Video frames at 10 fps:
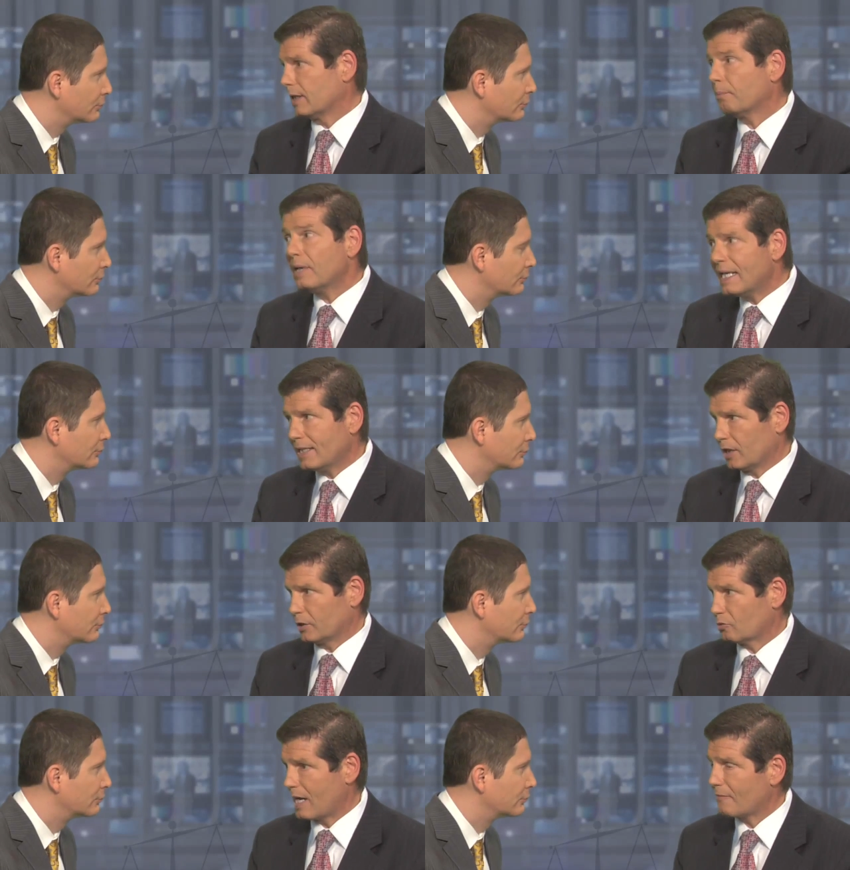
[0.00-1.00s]
Speaker 1: impeding on the
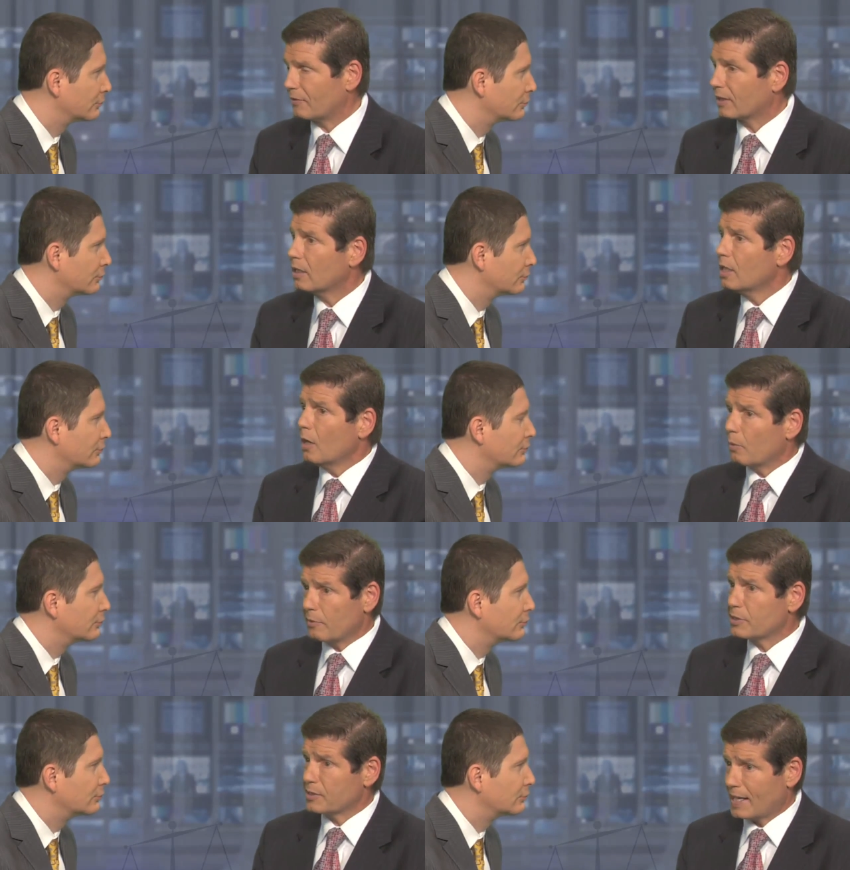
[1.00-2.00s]
traffic. We
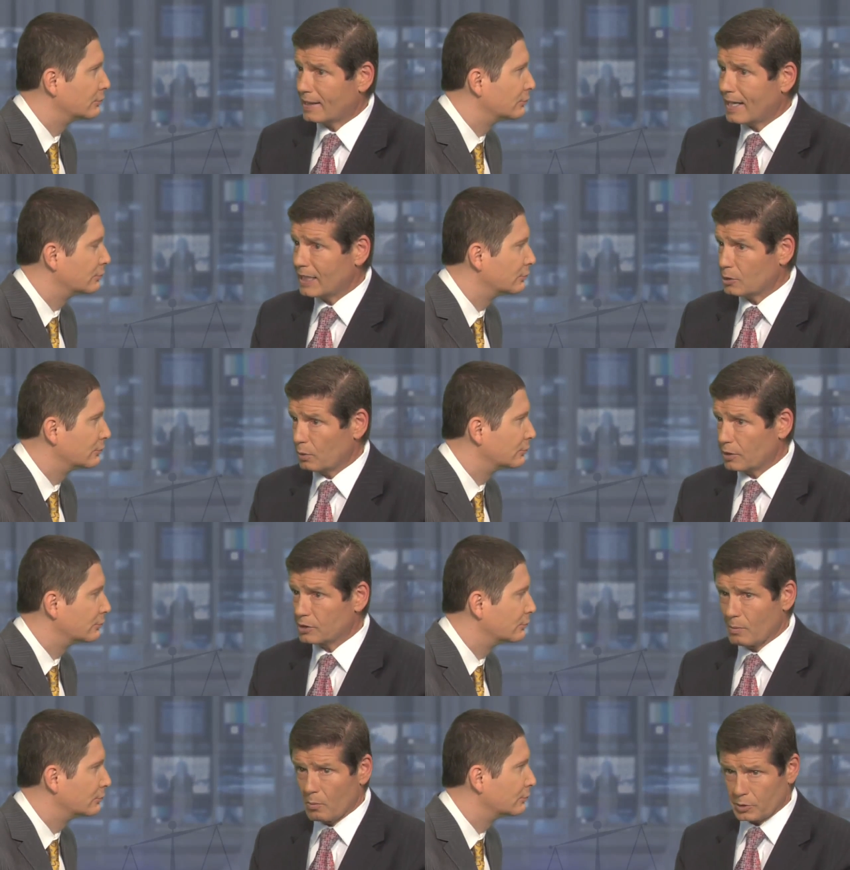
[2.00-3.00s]
recently had a case where
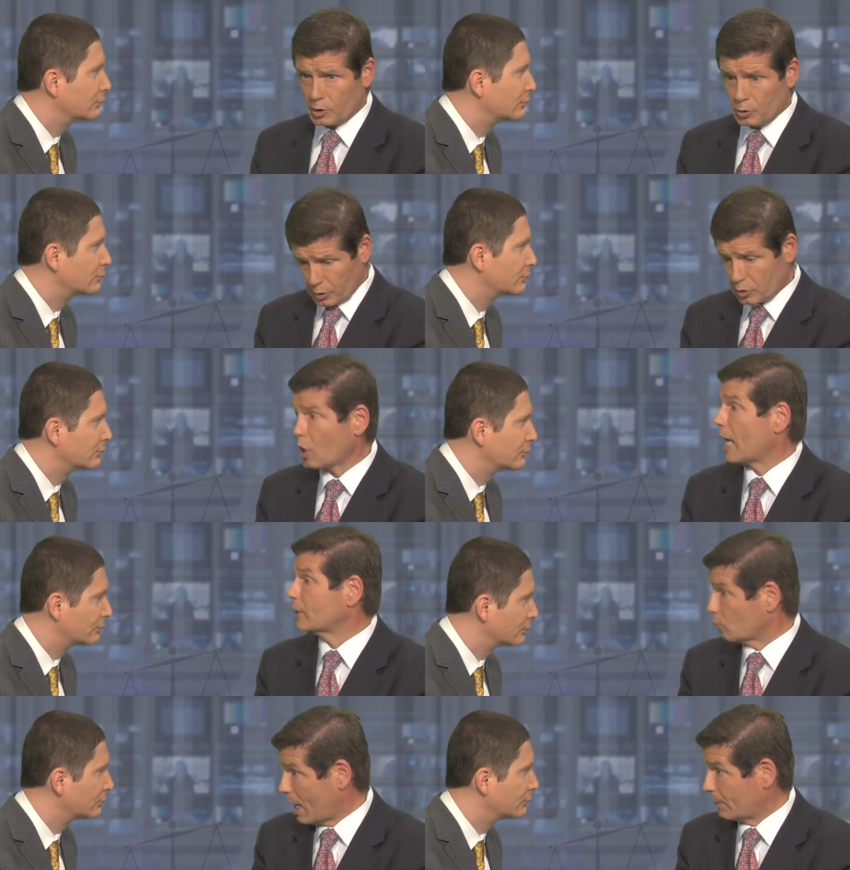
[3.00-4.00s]
someone was accused of
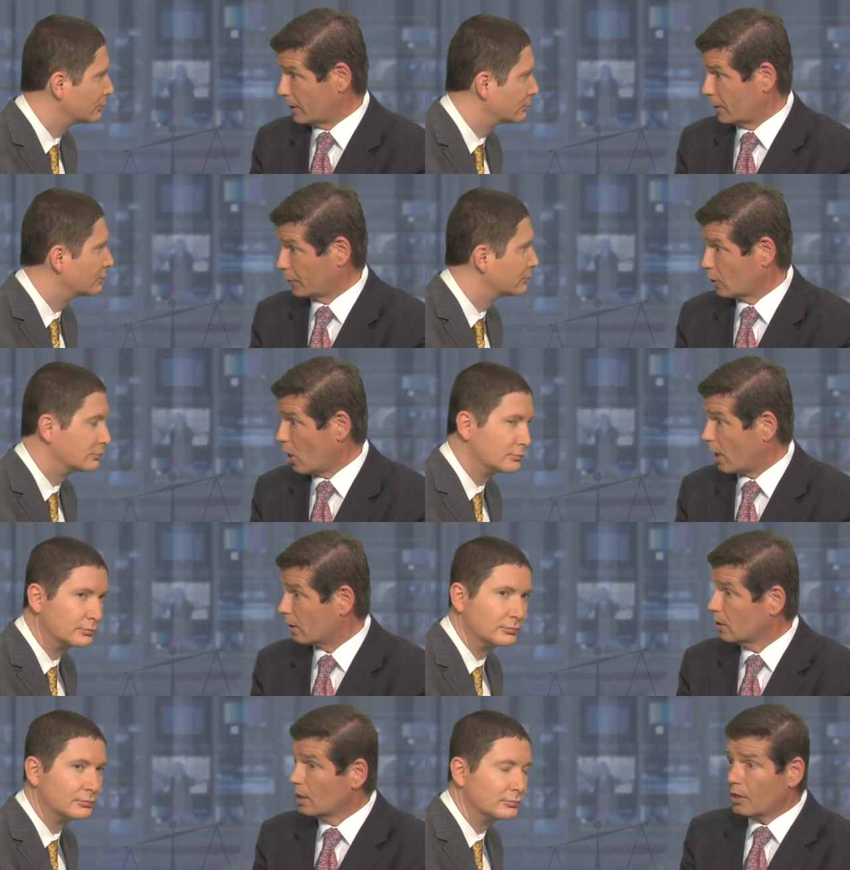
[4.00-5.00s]
sideswiping another car.
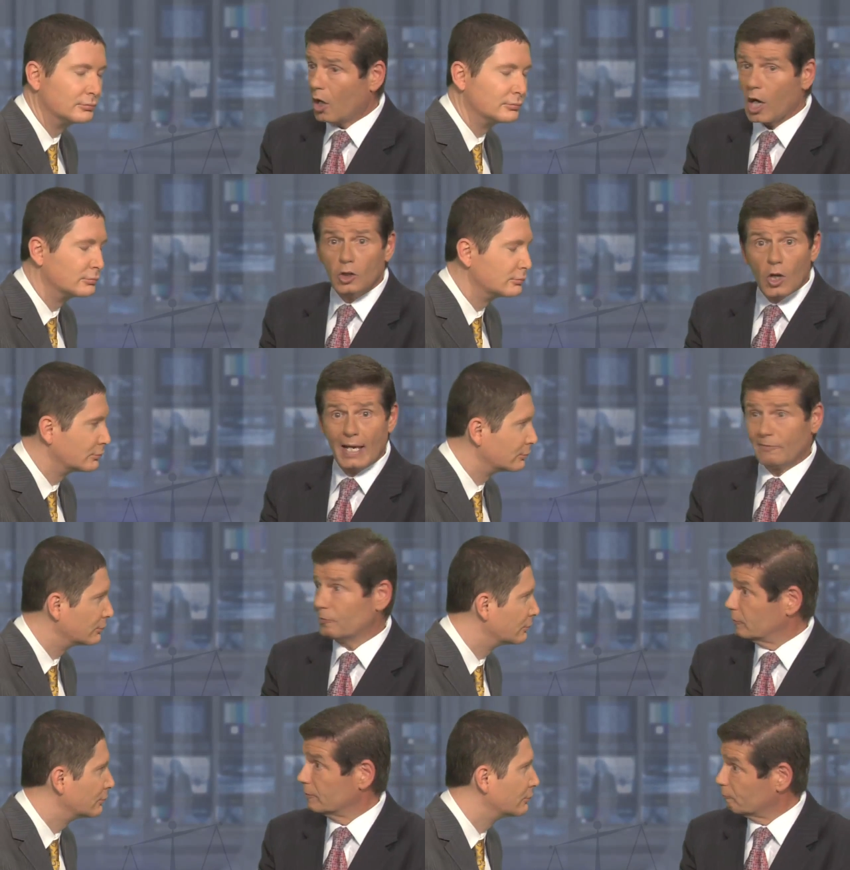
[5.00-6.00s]
Our client
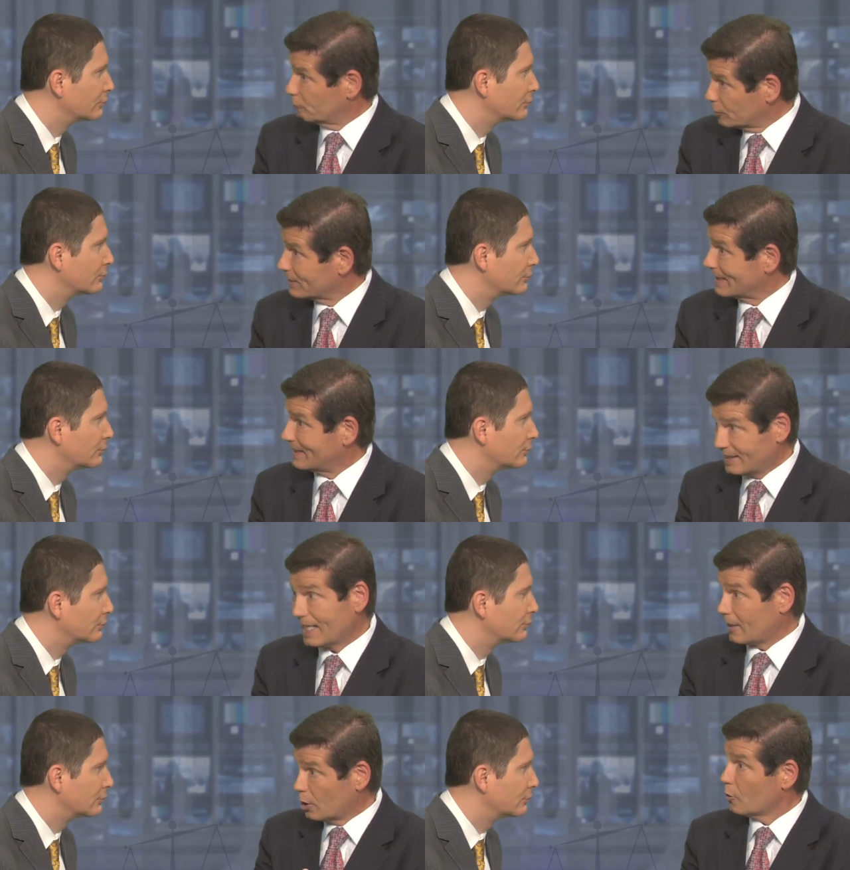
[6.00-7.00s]
really did
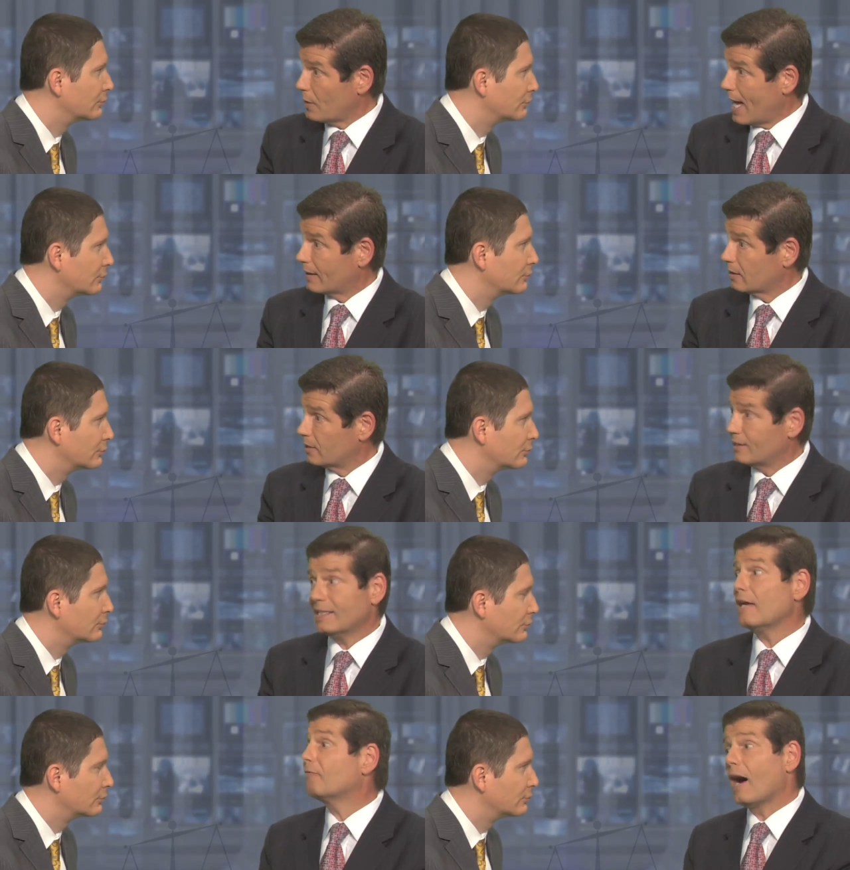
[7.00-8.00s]
not know that. The
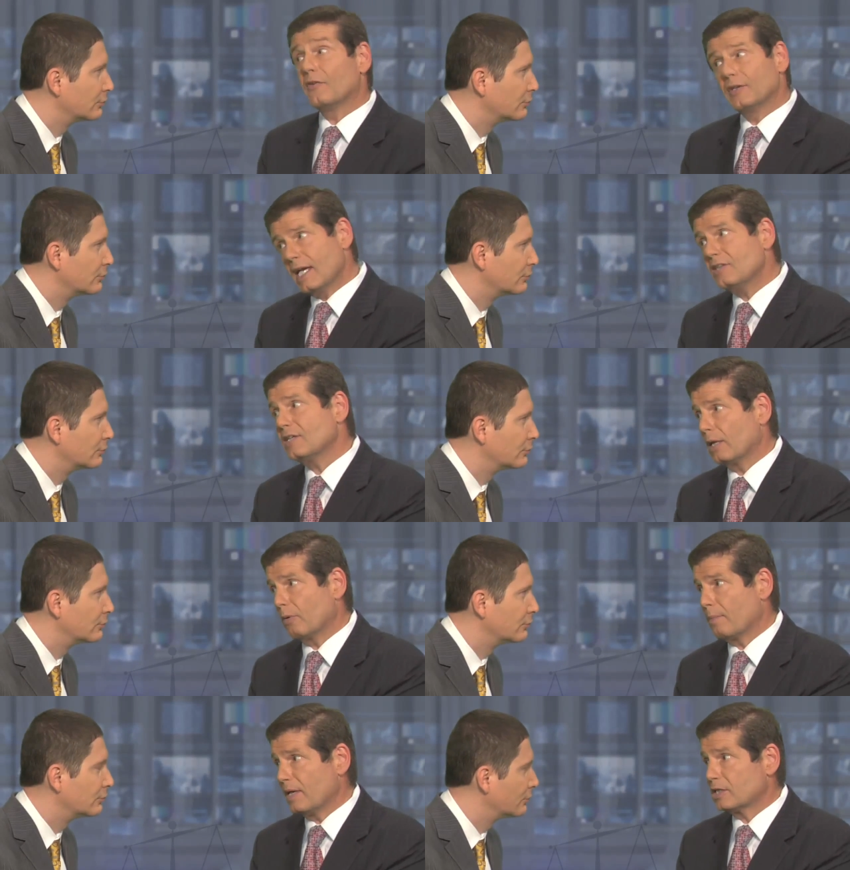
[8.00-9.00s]
DA filed the case
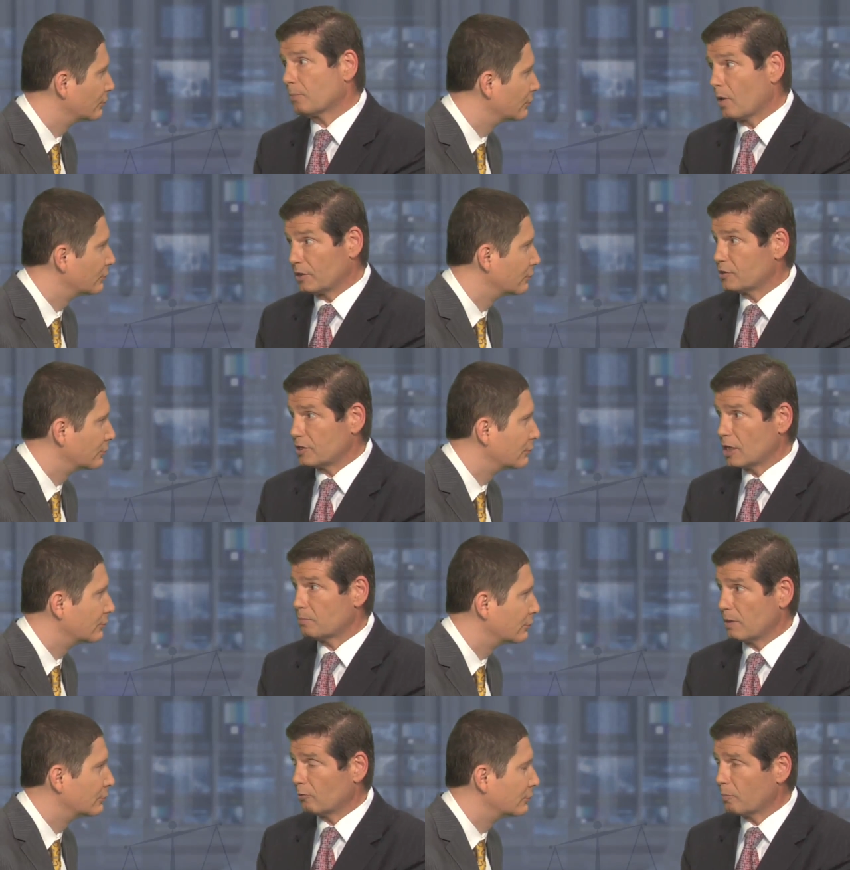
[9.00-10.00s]
anyway based upon the
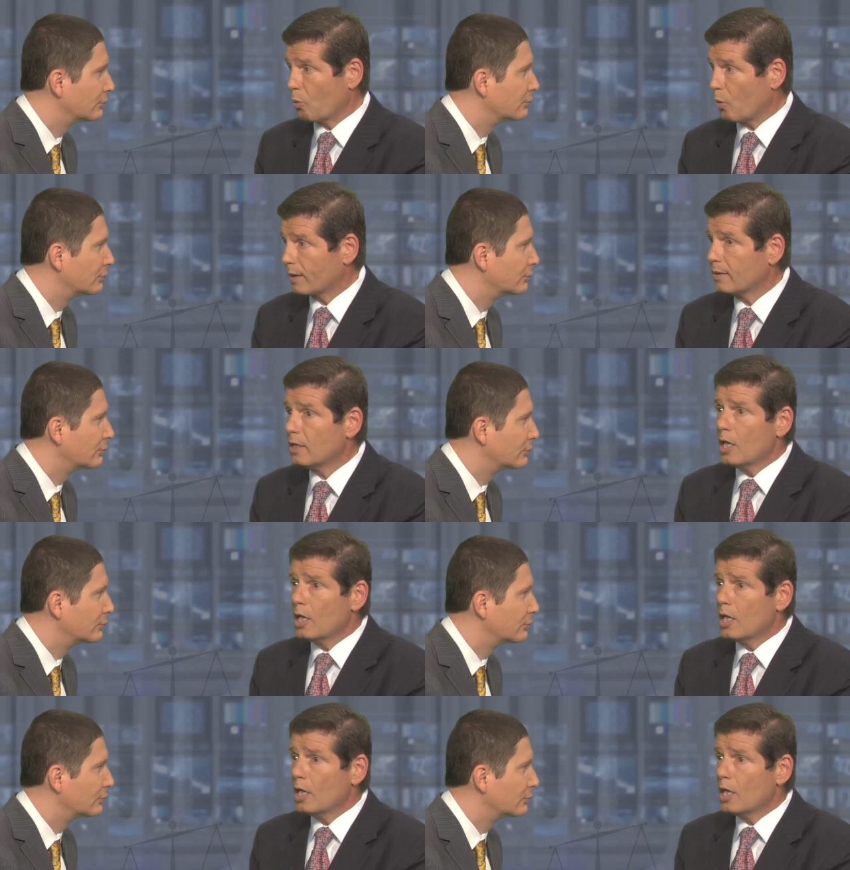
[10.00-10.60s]
CHP report.